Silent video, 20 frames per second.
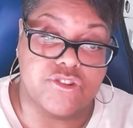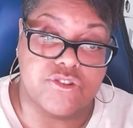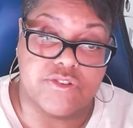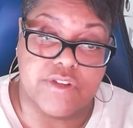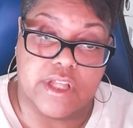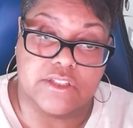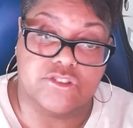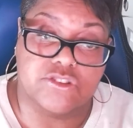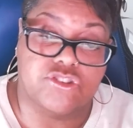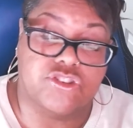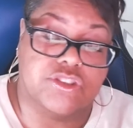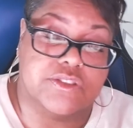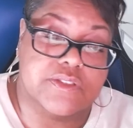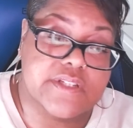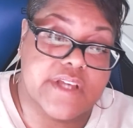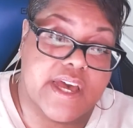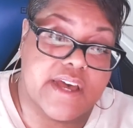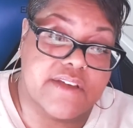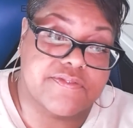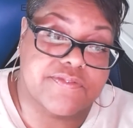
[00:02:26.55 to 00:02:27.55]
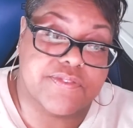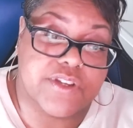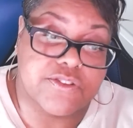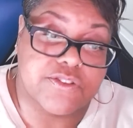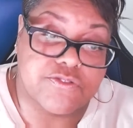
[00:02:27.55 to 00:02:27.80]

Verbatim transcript: intelligence have